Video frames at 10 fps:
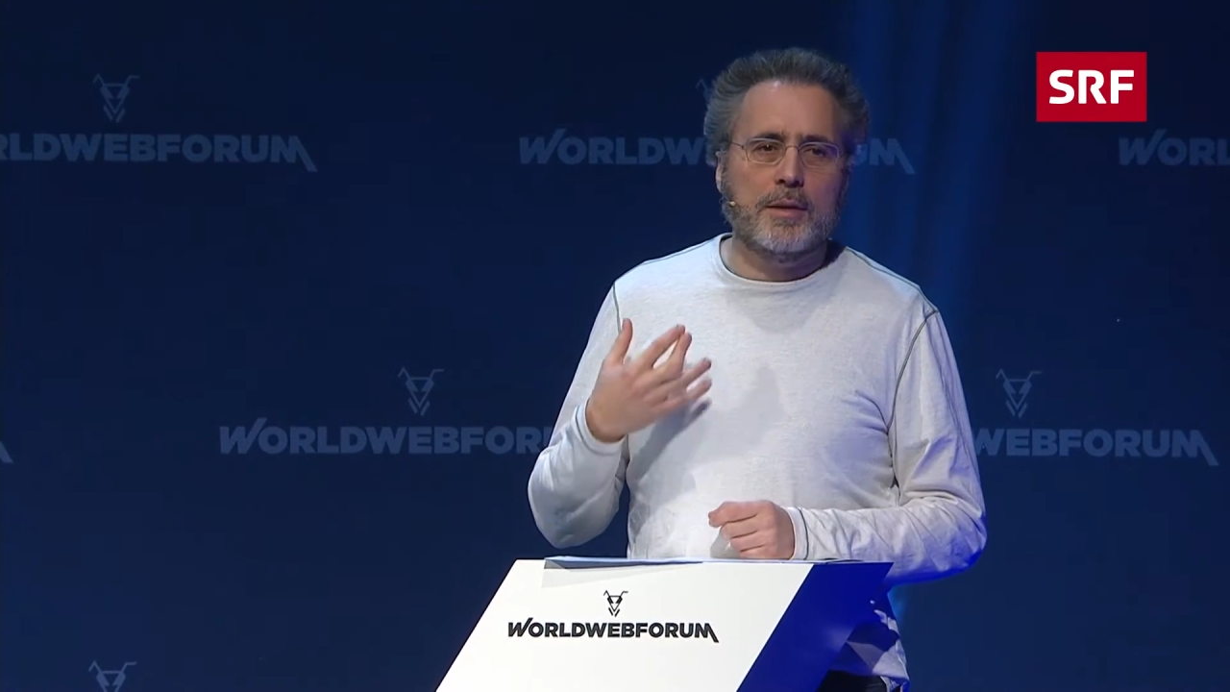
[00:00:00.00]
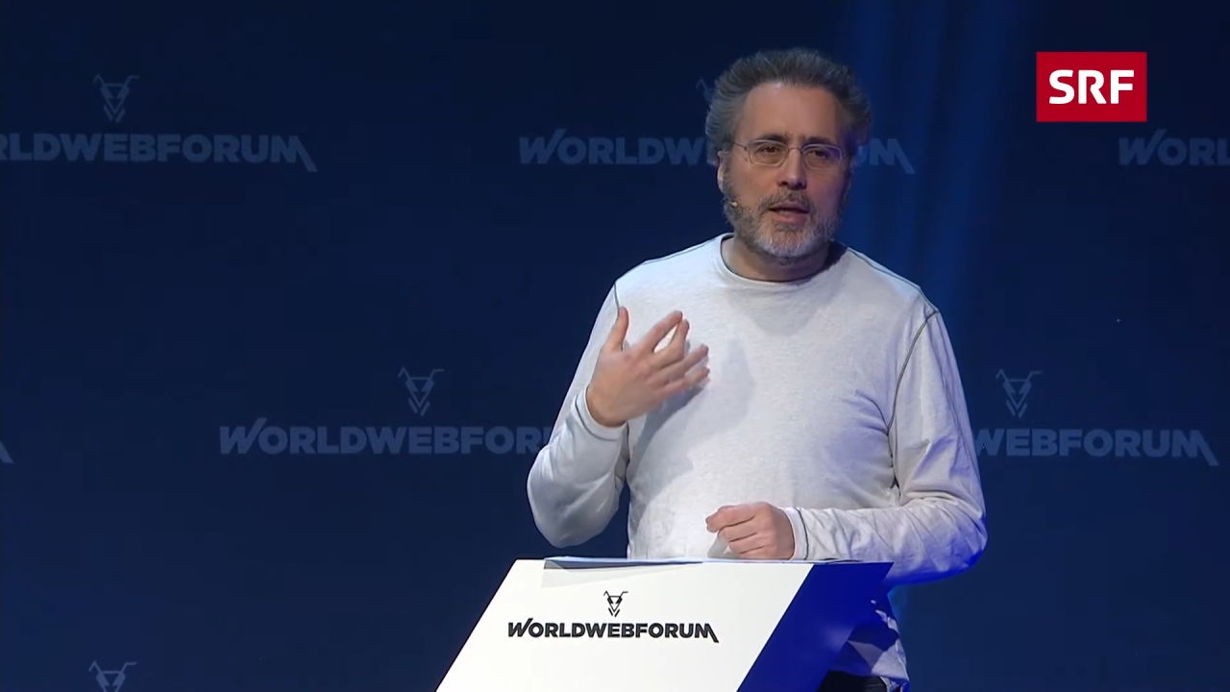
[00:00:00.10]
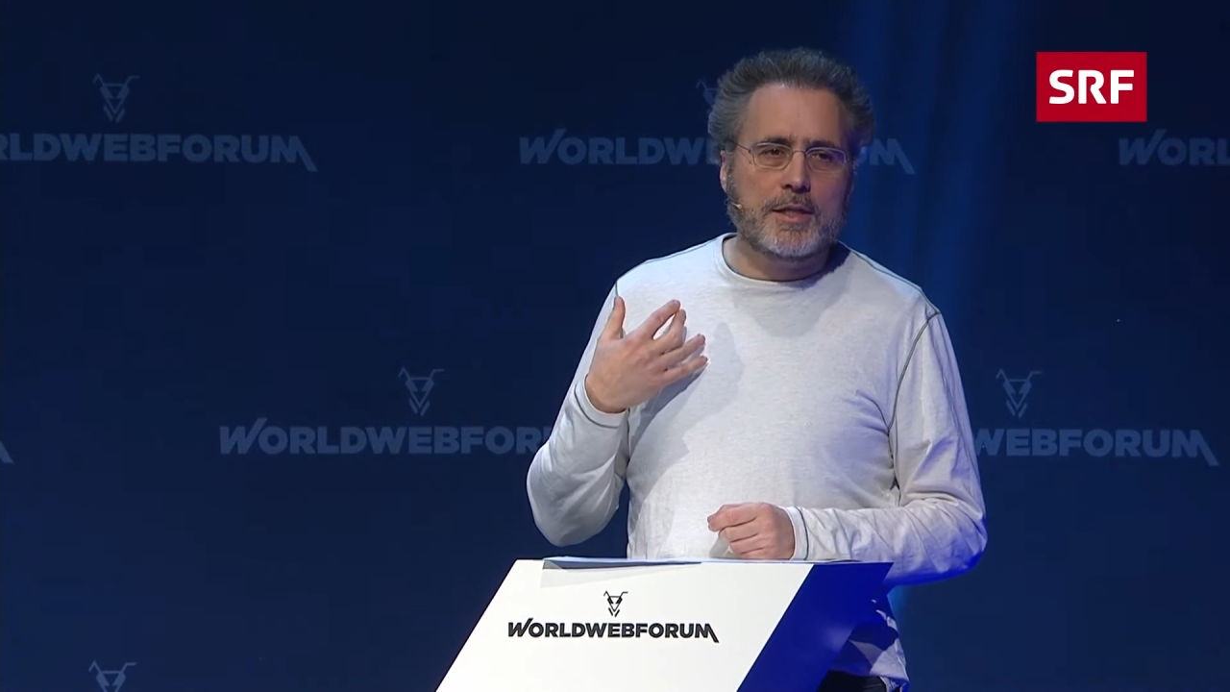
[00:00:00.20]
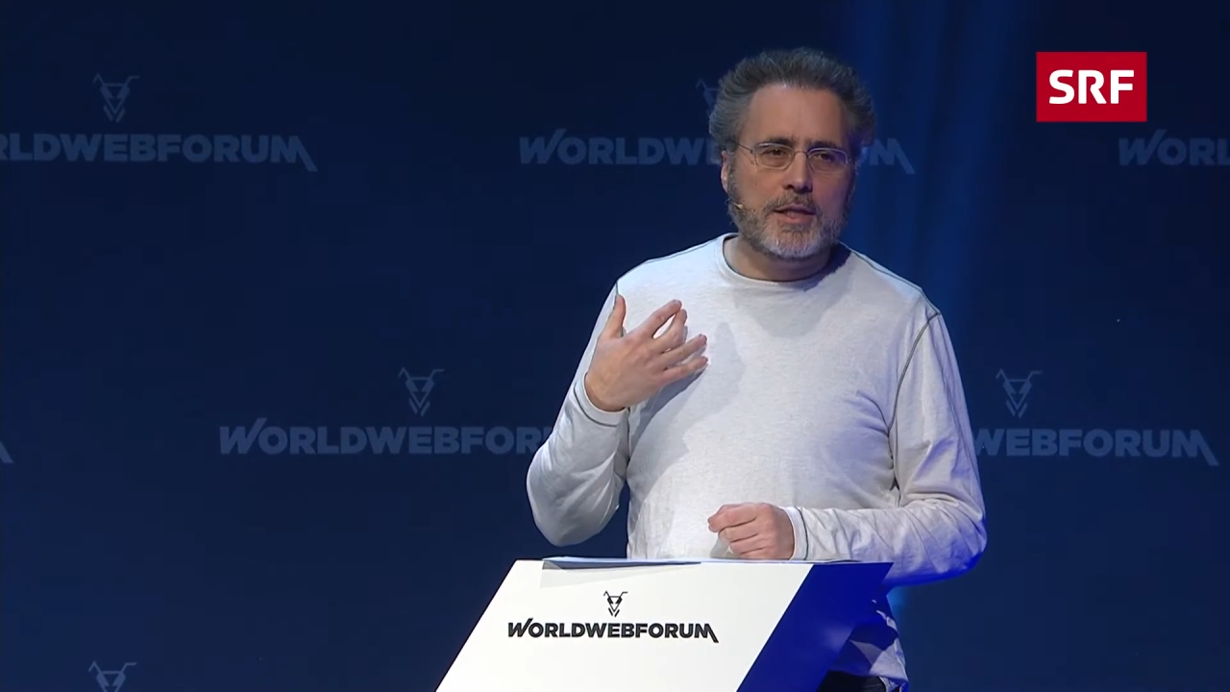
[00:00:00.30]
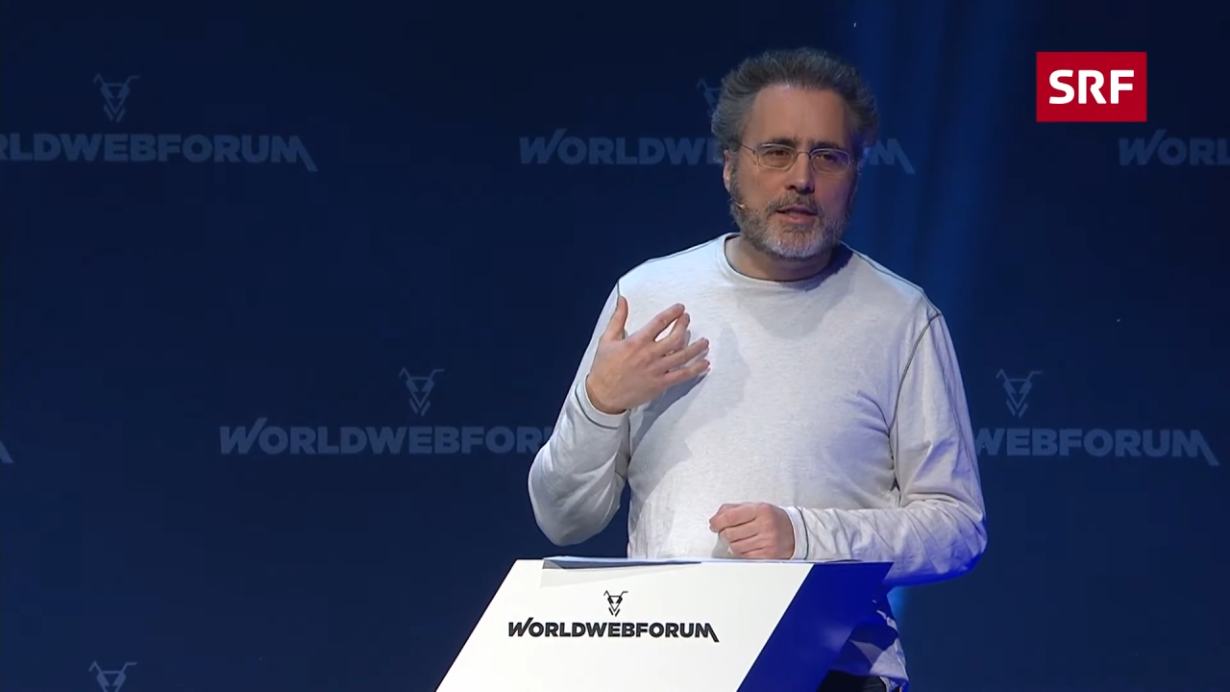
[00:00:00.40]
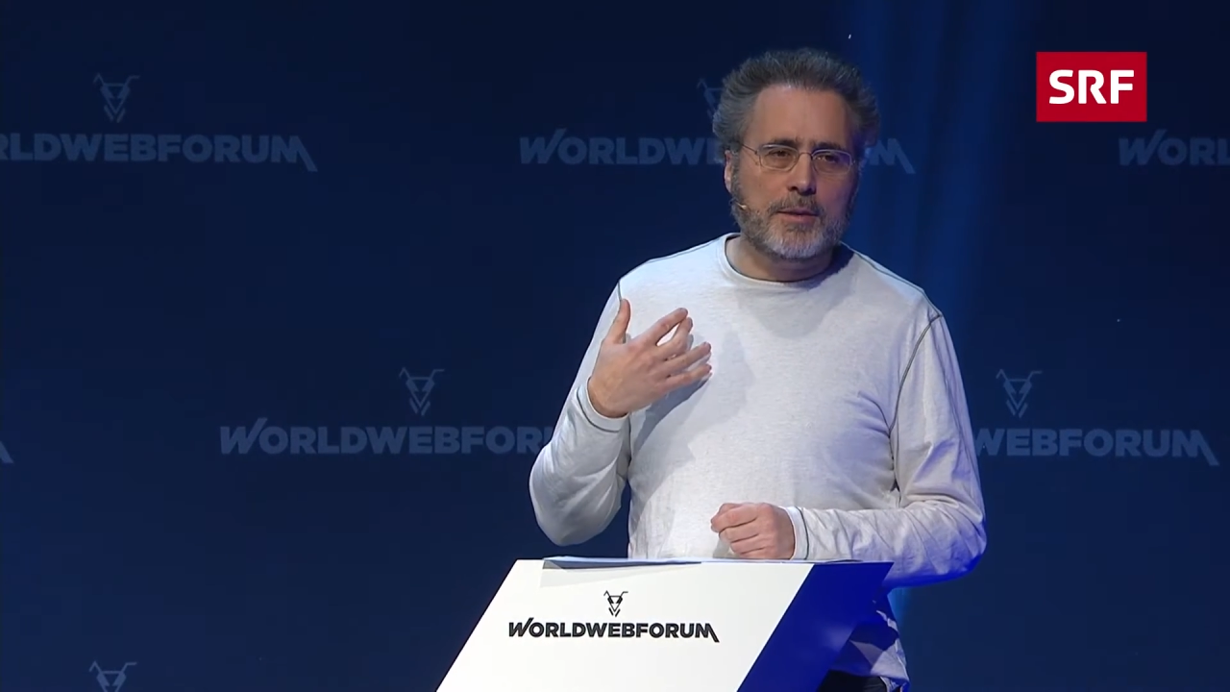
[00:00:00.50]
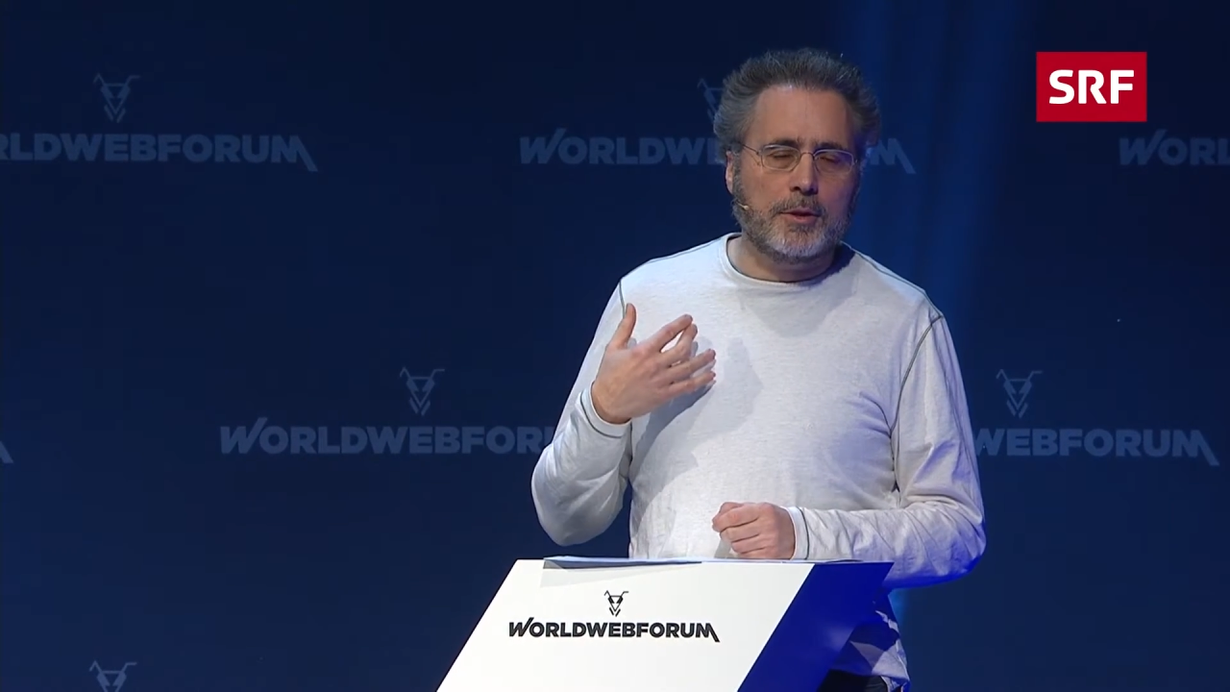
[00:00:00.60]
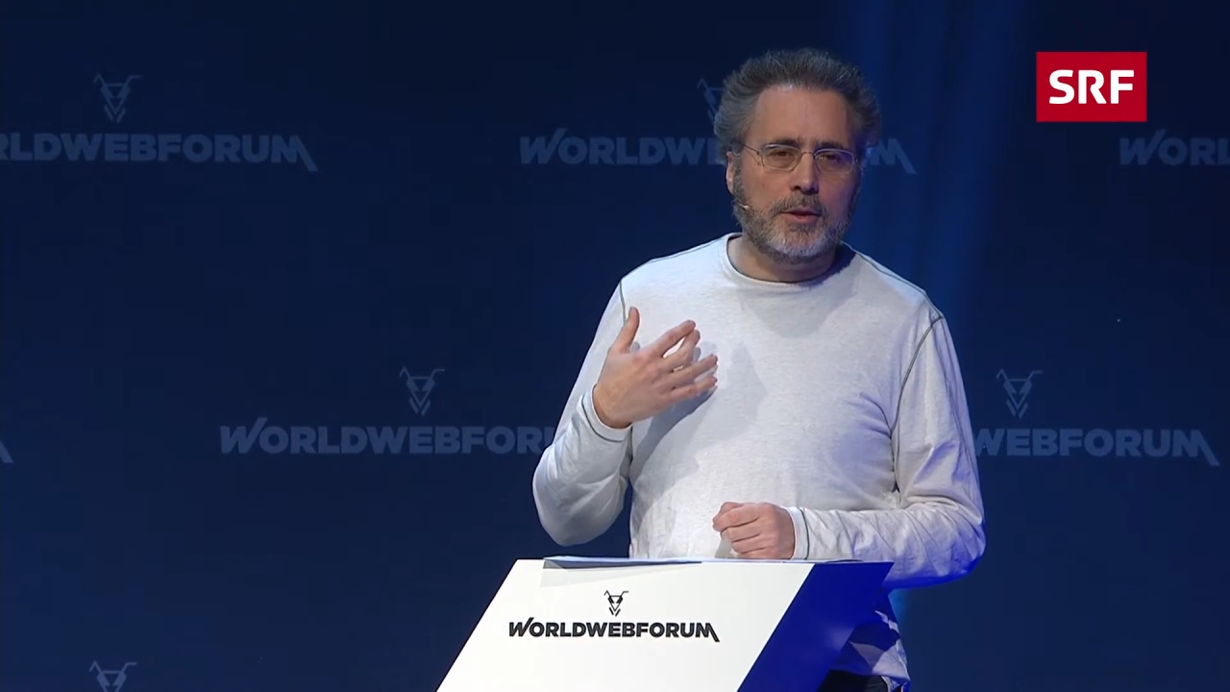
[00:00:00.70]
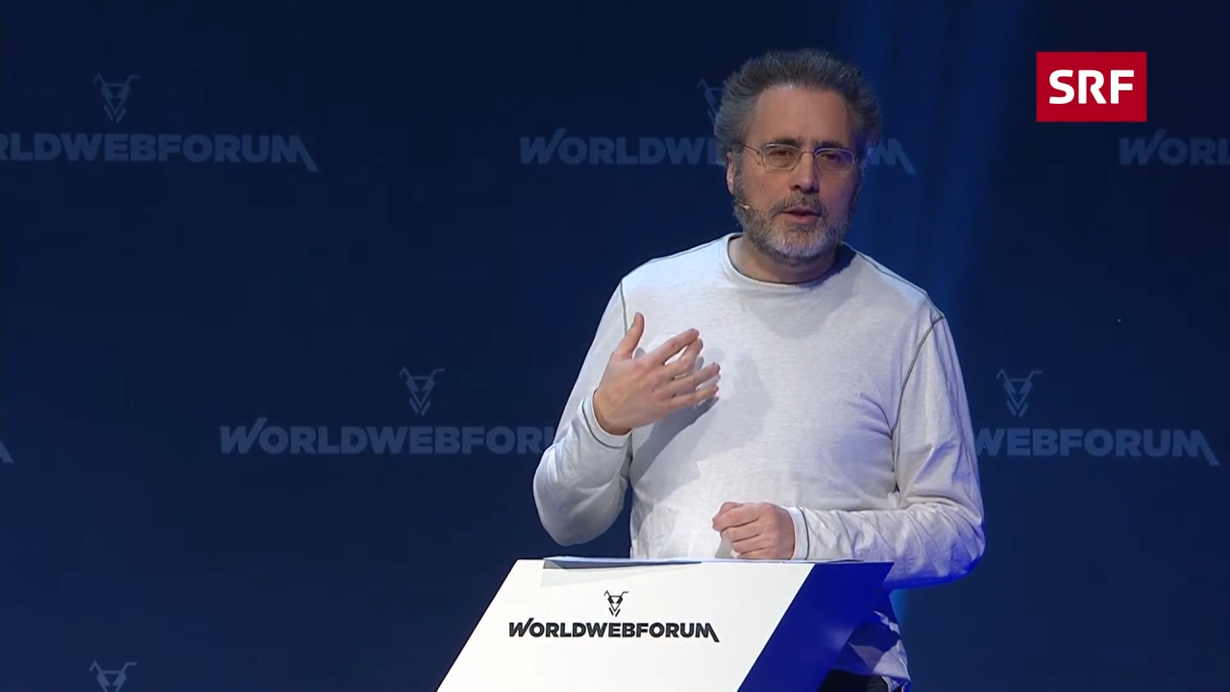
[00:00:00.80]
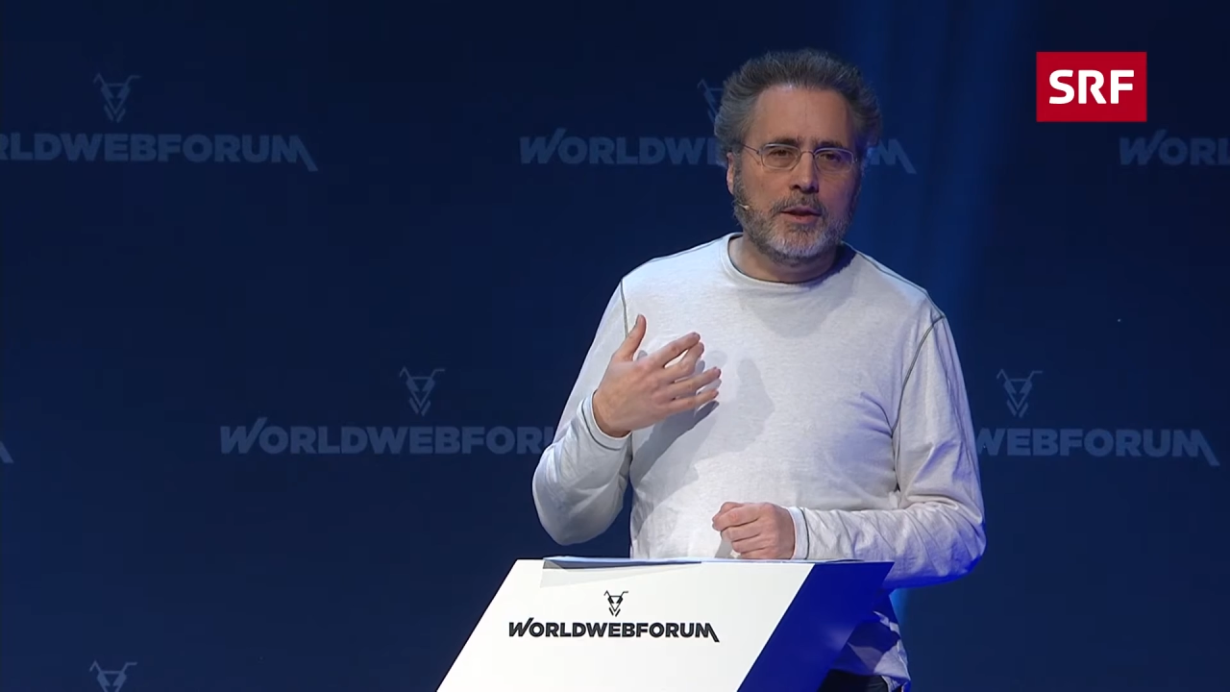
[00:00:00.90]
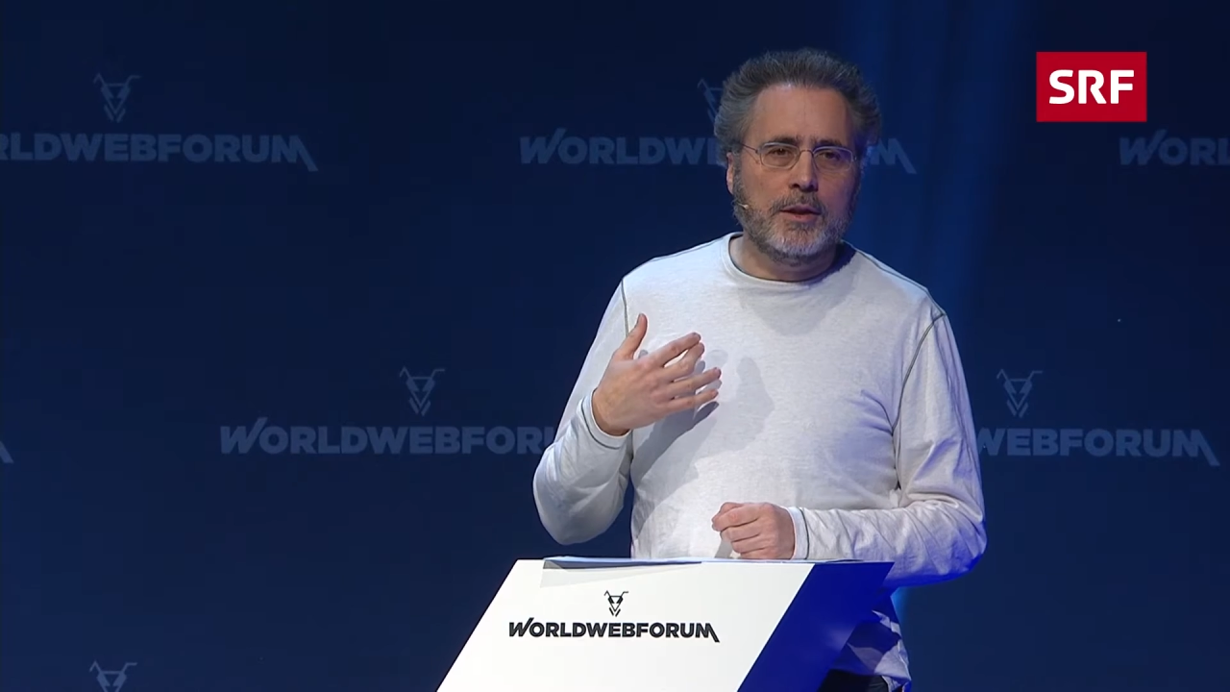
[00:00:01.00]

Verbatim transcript: accessible